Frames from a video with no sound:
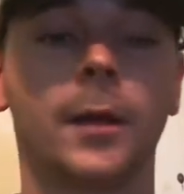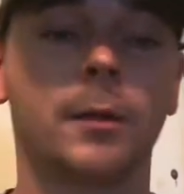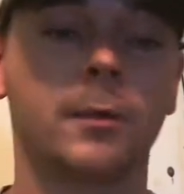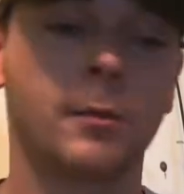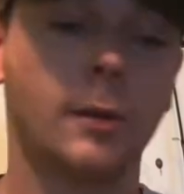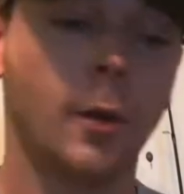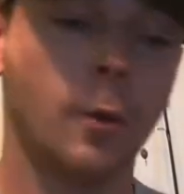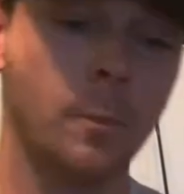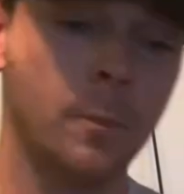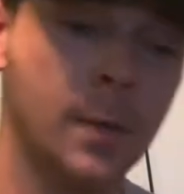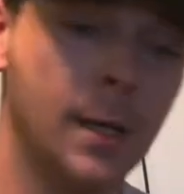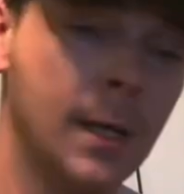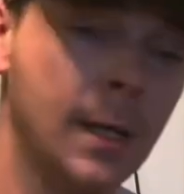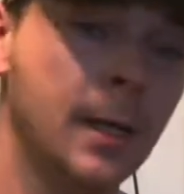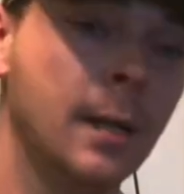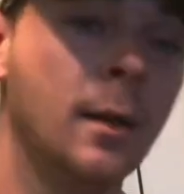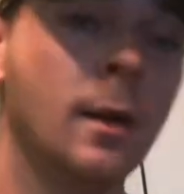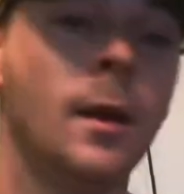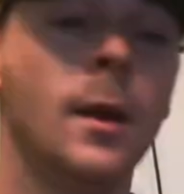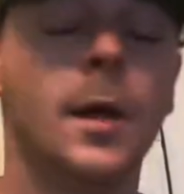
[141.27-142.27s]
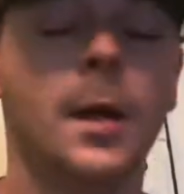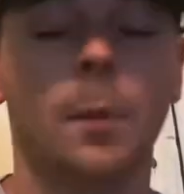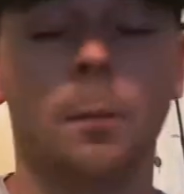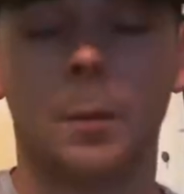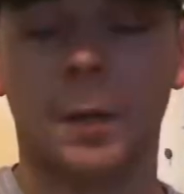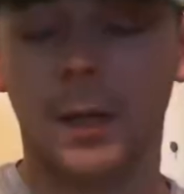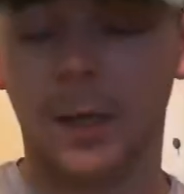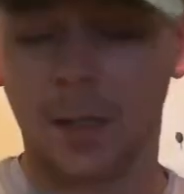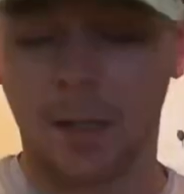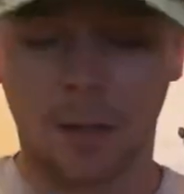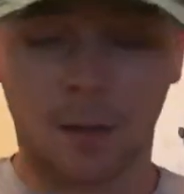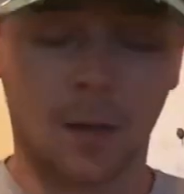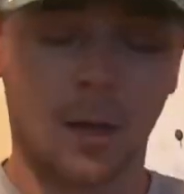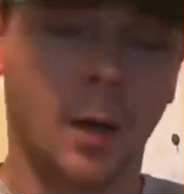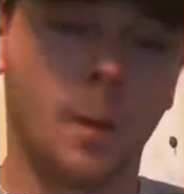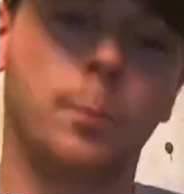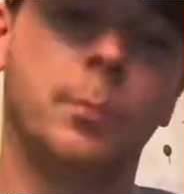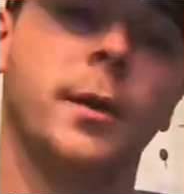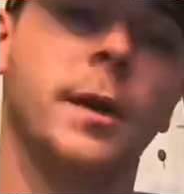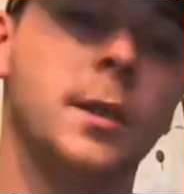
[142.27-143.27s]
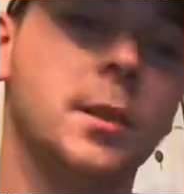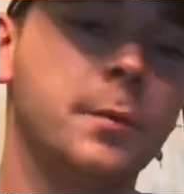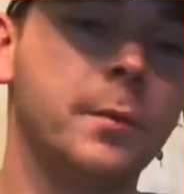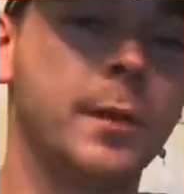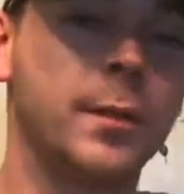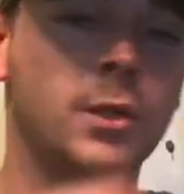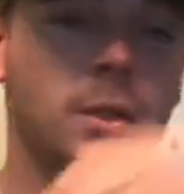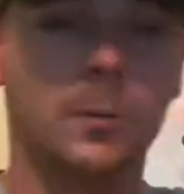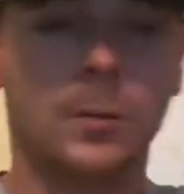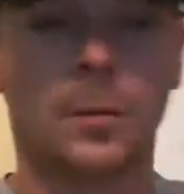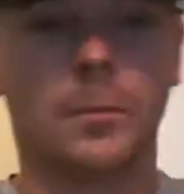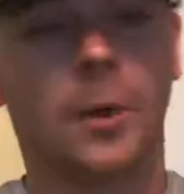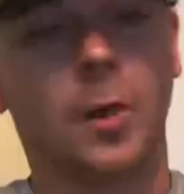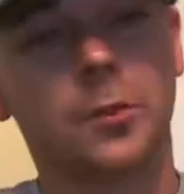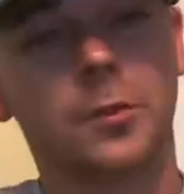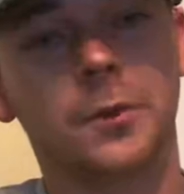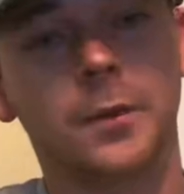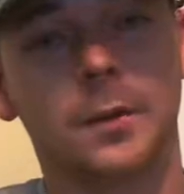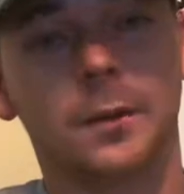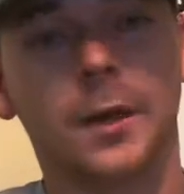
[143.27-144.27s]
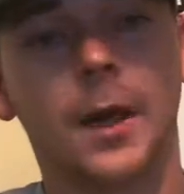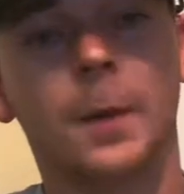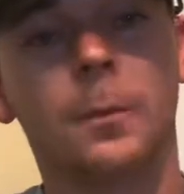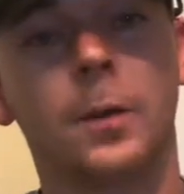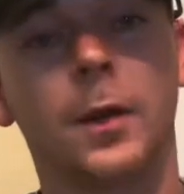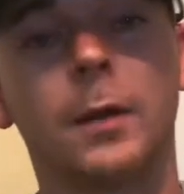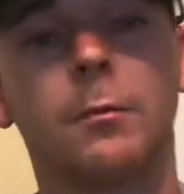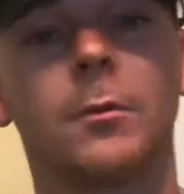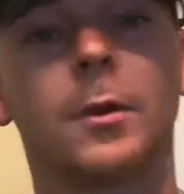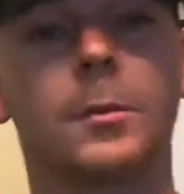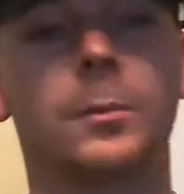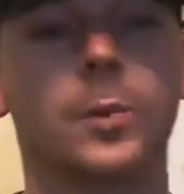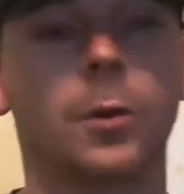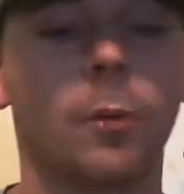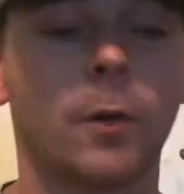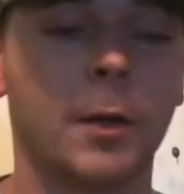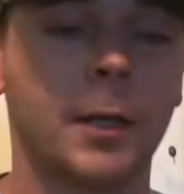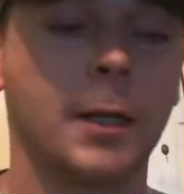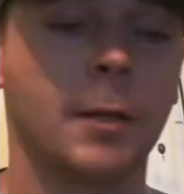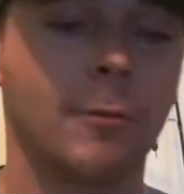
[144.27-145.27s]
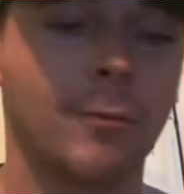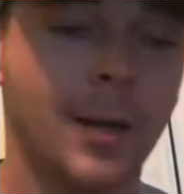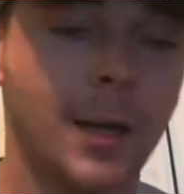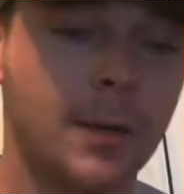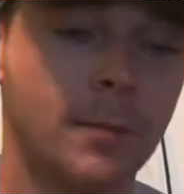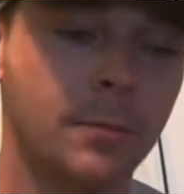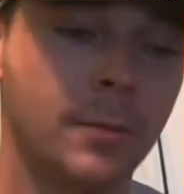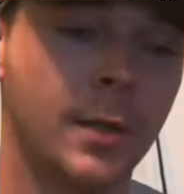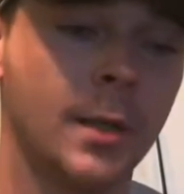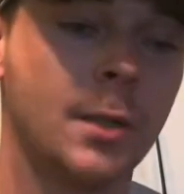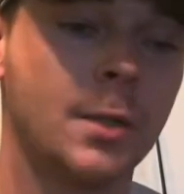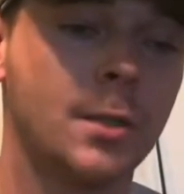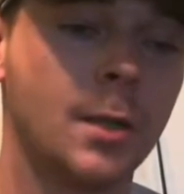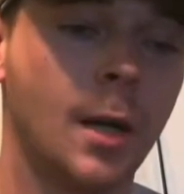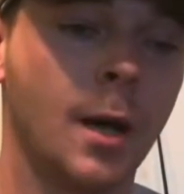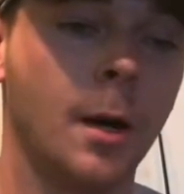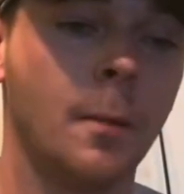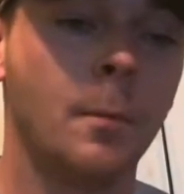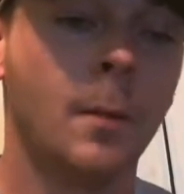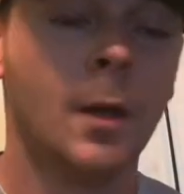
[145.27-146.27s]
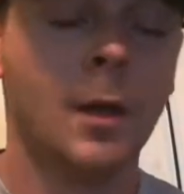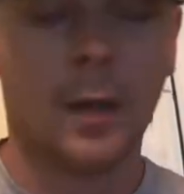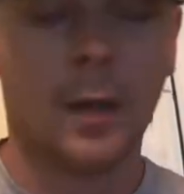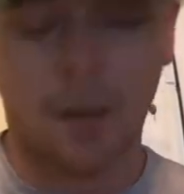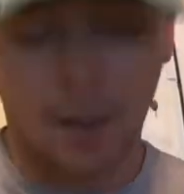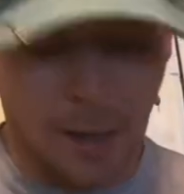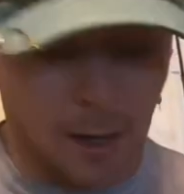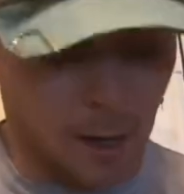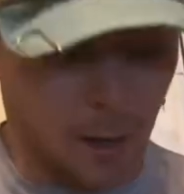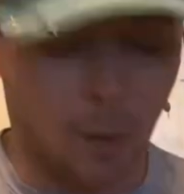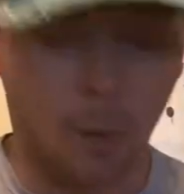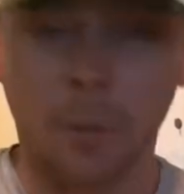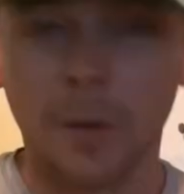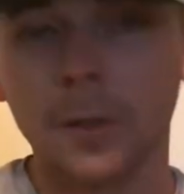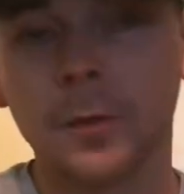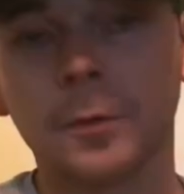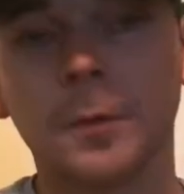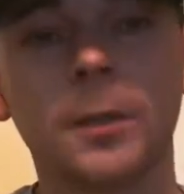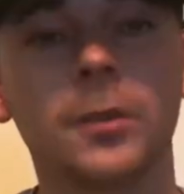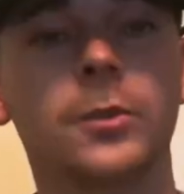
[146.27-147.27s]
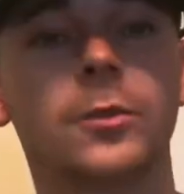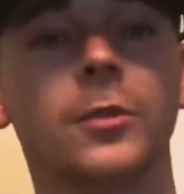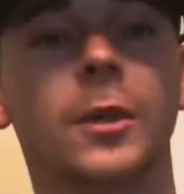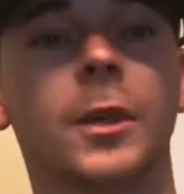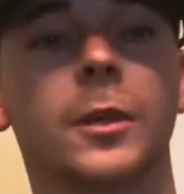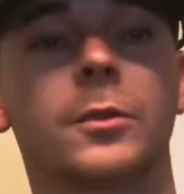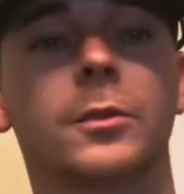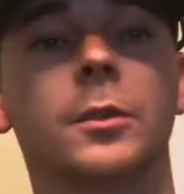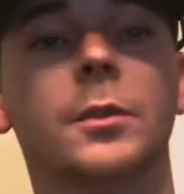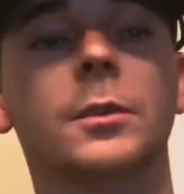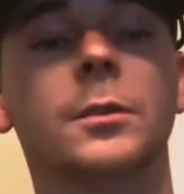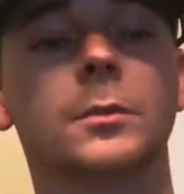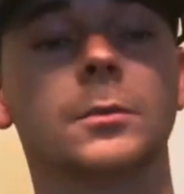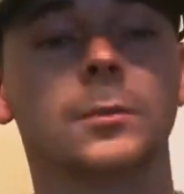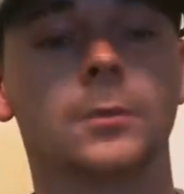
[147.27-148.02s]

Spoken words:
So me being a bridge fisherman, most of the time whenever I'm targeting redfish, I always fish structure.